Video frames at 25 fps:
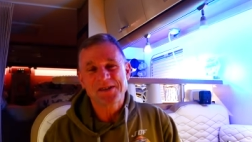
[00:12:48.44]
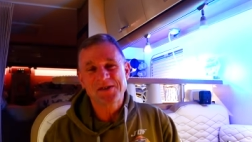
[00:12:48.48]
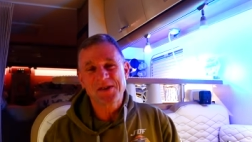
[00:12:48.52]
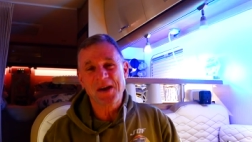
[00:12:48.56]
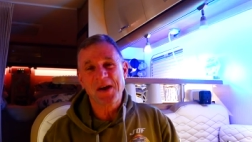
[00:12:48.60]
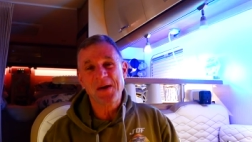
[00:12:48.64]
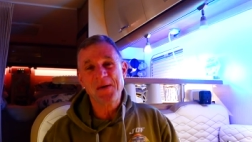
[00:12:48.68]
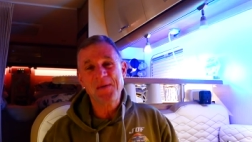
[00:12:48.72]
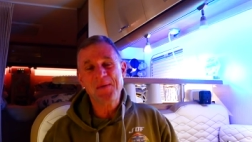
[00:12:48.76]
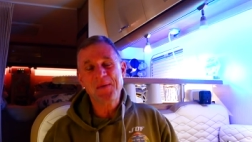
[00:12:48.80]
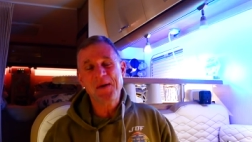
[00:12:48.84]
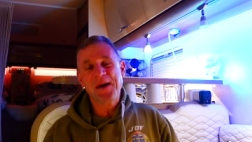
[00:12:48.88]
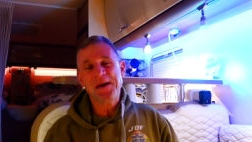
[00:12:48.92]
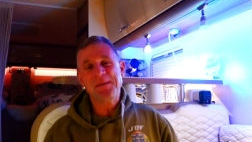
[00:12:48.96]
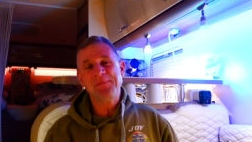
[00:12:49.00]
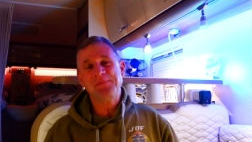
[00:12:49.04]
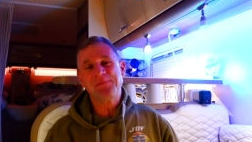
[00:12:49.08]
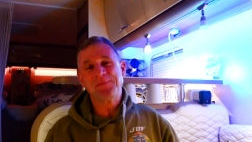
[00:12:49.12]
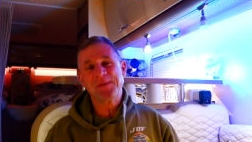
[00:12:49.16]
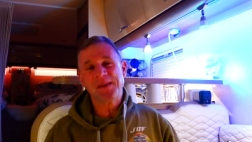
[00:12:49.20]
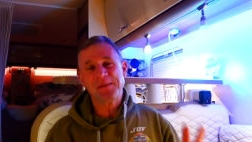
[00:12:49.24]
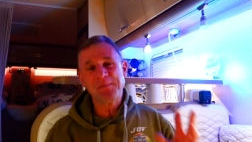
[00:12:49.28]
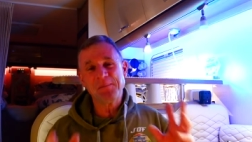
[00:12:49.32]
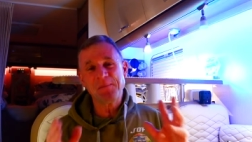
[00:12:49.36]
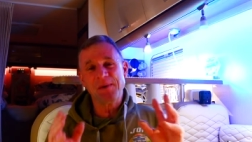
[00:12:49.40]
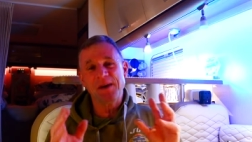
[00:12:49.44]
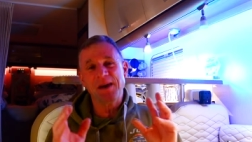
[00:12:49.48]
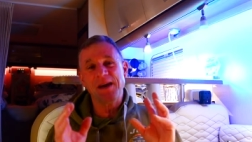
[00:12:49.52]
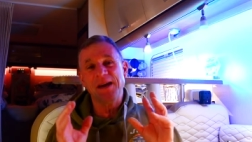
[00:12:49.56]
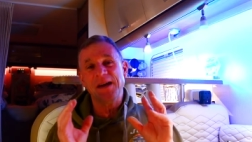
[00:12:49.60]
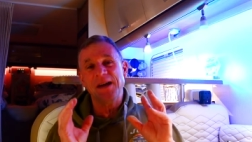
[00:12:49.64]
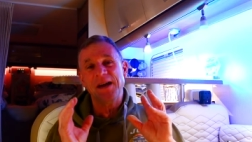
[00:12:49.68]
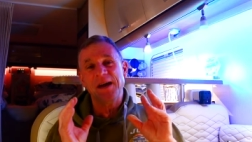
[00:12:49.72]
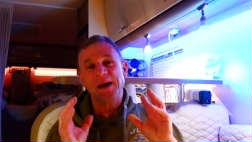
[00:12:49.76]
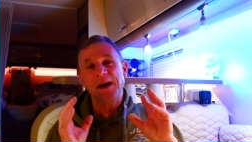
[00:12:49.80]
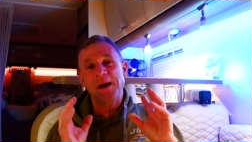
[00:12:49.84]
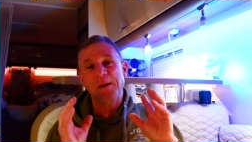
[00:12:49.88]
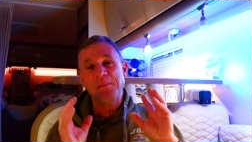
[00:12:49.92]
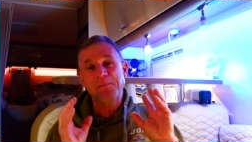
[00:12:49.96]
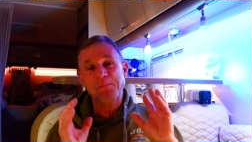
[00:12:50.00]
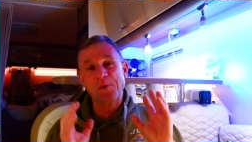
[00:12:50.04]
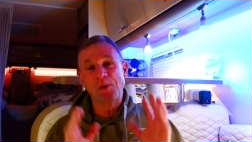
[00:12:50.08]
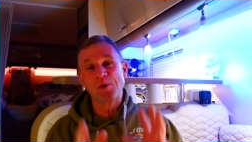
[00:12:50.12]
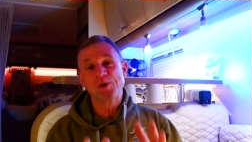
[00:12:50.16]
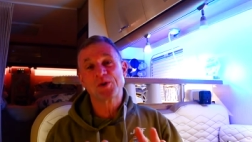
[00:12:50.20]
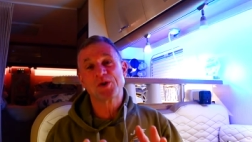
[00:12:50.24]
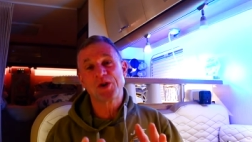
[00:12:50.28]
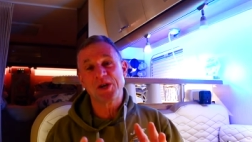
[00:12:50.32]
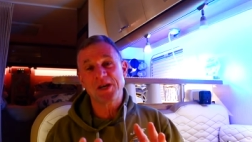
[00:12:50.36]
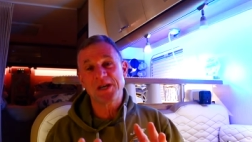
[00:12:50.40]
So. Um,
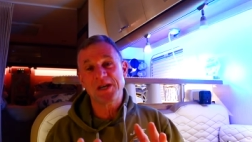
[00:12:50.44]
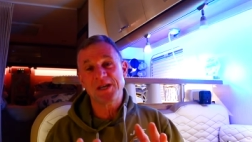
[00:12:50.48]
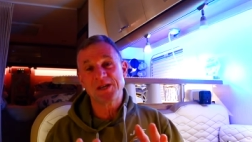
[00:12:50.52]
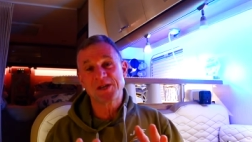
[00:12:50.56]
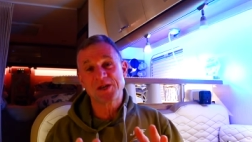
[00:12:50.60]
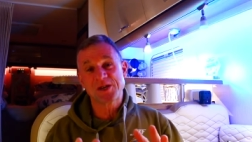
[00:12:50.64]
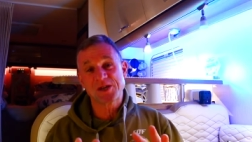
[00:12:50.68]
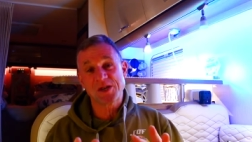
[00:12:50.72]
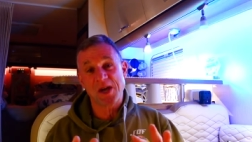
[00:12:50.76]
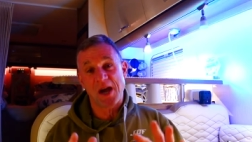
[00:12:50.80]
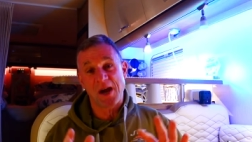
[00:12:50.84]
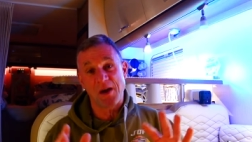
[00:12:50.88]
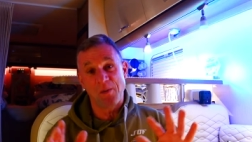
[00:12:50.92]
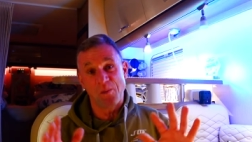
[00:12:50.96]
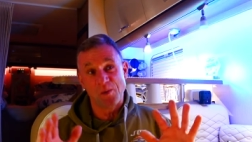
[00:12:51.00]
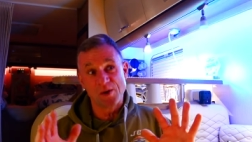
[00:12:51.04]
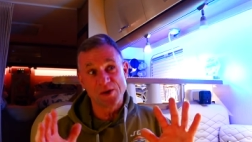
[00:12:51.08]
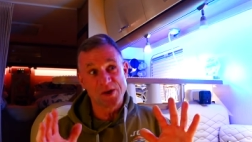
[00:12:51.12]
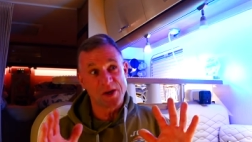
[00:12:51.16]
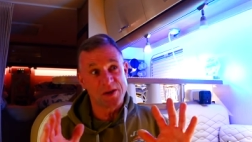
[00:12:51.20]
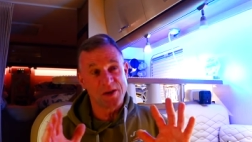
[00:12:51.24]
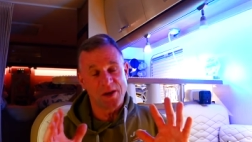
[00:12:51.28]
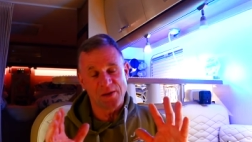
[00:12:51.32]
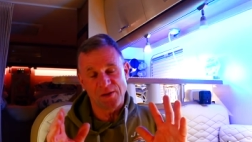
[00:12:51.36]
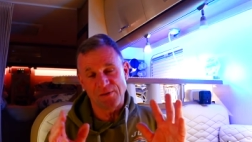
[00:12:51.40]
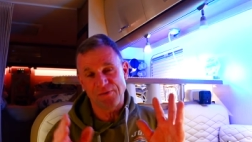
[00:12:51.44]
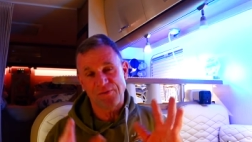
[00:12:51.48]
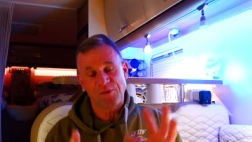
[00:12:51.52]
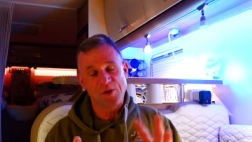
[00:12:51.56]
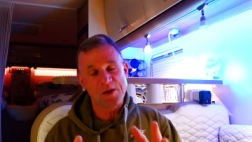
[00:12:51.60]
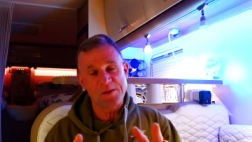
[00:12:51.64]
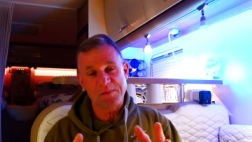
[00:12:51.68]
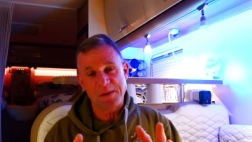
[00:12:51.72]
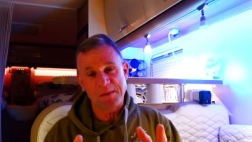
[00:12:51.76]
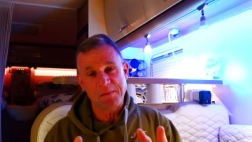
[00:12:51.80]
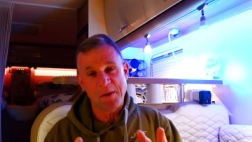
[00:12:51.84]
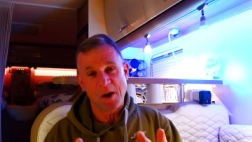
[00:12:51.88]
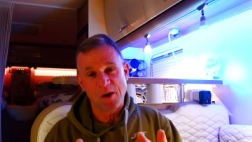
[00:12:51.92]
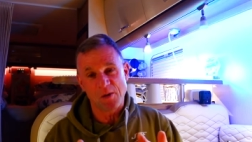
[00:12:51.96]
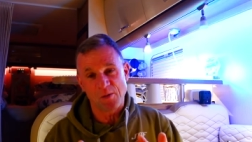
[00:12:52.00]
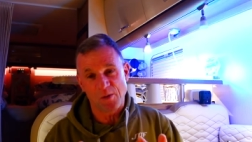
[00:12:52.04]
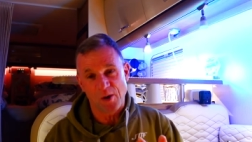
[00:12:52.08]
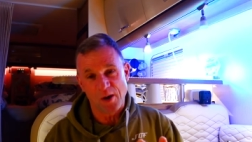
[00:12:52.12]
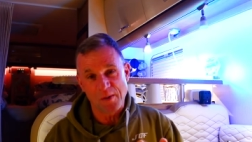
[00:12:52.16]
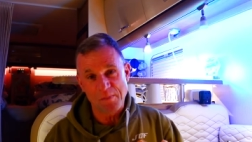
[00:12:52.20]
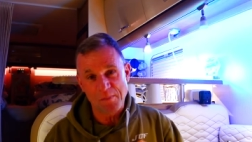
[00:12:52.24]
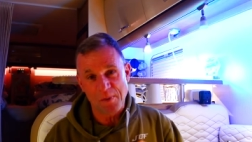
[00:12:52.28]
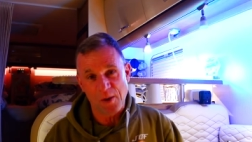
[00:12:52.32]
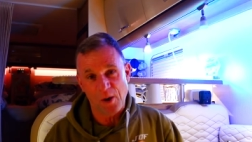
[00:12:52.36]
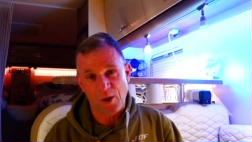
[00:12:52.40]
Burgess was another freebie
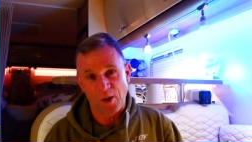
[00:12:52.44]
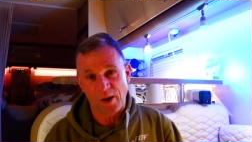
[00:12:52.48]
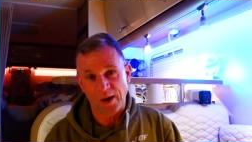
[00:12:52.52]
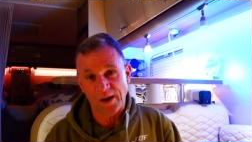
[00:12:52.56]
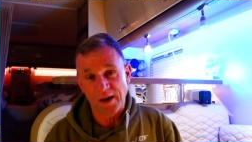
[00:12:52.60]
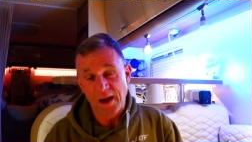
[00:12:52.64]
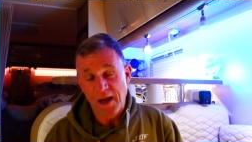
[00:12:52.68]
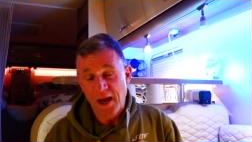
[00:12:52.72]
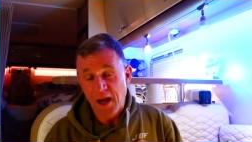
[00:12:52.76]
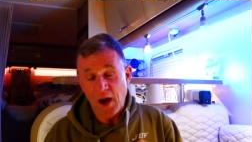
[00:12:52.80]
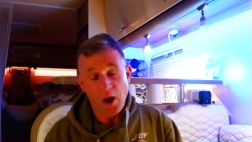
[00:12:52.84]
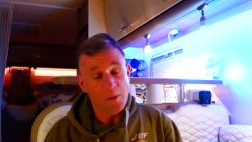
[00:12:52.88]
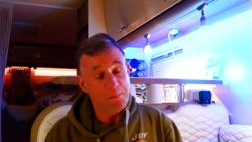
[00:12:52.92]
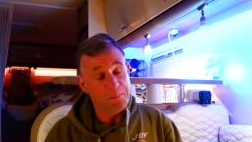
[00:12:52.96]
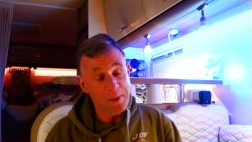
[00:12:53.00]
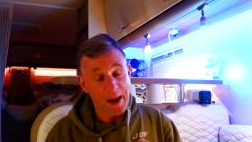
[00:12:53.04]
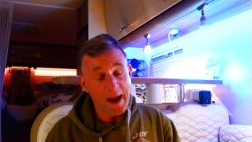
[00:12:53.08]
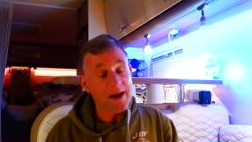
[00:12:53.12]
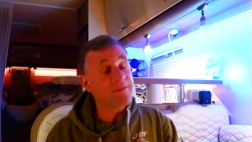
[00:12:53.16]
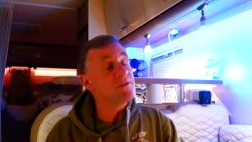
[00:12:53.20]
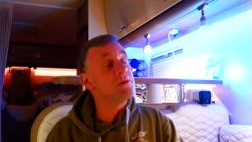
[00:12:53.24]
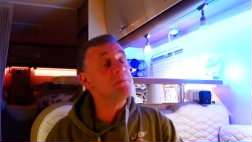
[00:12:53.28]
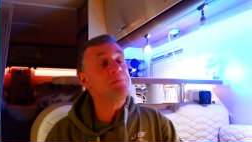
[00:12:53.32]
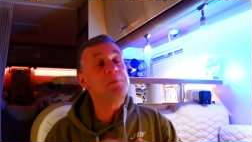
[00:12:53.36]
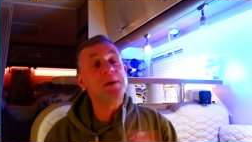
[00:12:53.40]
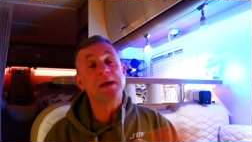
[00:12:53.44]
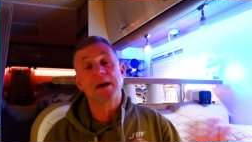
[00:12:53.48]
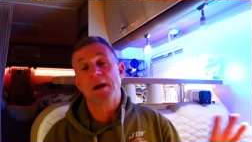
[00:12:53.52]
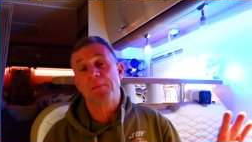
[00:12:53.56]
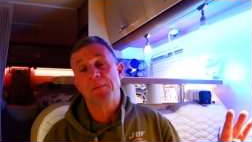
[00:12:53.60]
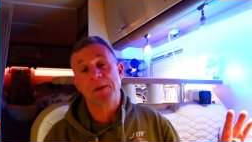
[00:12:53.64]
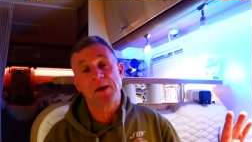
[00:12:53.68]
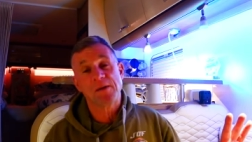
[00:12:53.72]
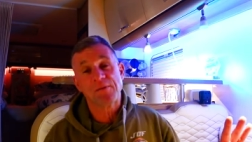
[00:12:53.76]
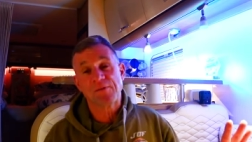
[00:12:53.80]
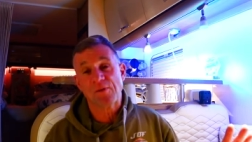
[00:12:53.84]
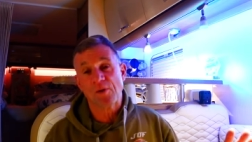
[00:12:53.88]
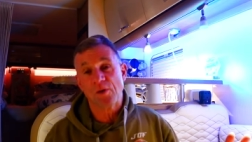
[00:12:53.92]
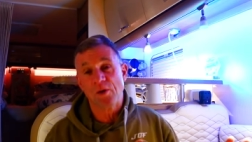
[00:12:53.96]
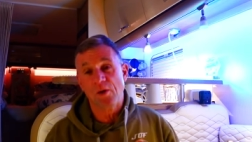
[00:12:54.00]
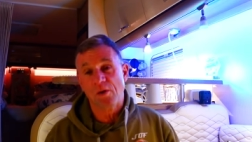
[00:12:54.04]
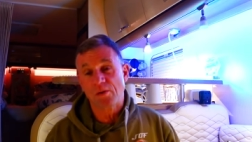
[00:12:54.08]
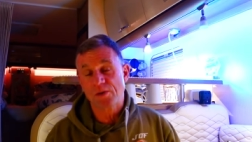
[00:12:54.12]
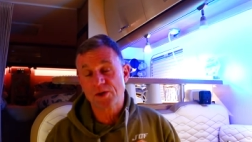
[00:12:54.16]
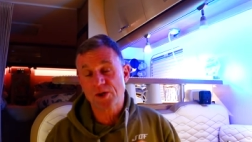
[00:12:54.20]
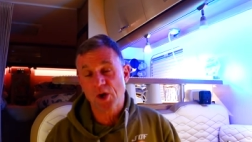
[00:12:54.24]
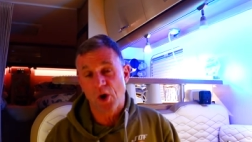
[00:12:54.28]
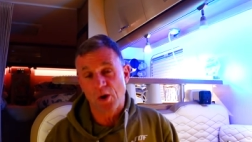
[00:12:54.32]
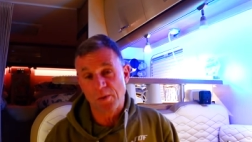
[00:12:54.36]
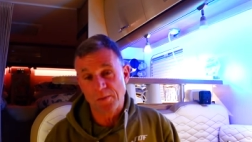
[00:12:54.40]
motorhome park. I haven't been up there for a
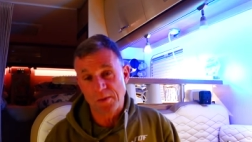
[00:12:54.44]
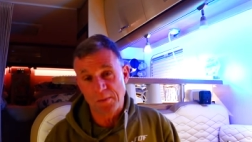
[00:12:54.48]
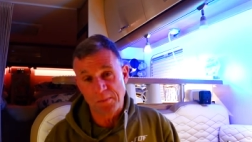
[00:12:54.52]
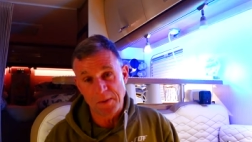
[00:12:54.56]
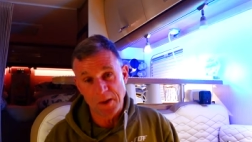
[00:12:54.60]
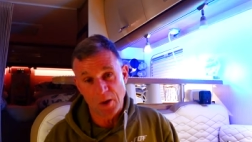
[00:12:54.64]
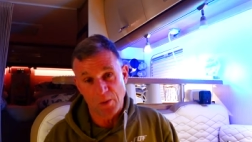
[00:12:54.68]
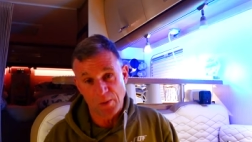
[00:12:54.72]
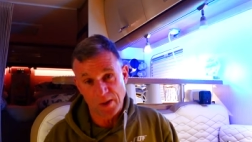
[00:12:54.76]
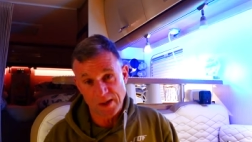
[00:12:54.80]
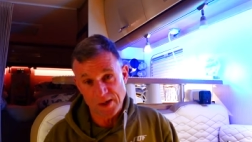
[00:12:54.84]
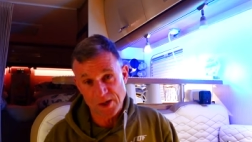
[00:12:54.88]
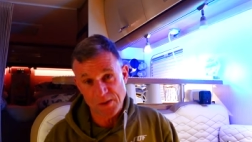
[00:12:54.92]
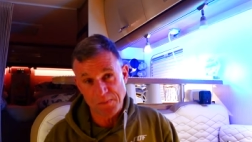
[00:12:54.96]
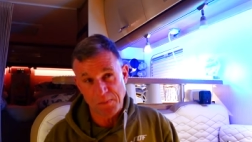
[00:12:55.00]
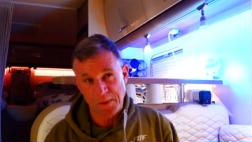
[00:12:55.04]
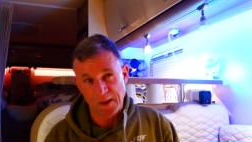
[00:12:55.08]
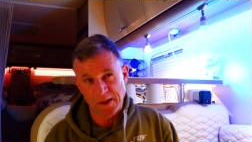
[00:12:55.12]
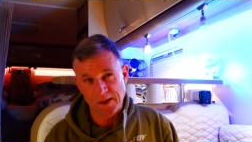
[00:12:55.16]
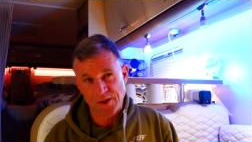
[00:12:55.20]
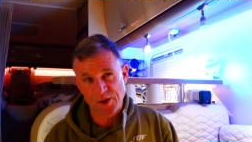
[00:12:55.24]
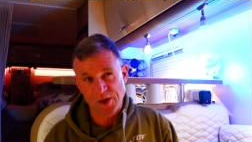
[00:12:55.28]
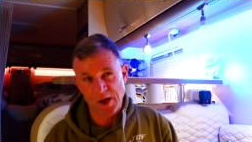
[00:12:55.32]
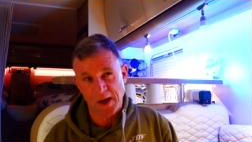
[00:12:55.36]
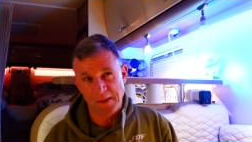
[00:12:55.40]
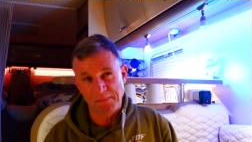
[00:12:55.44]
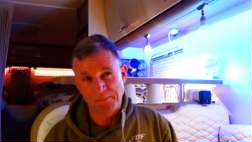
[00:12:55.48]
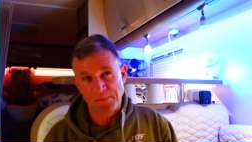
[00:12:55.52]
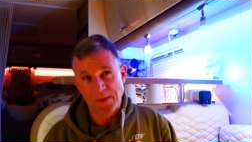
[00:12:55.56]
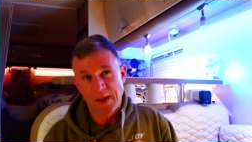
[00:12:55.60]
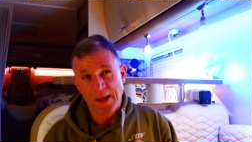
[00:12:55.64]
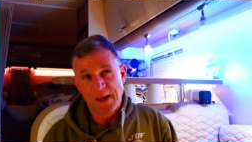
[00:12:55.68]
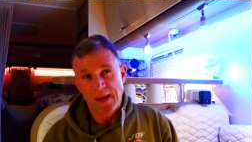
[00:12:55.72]
long time, to be honest, but um,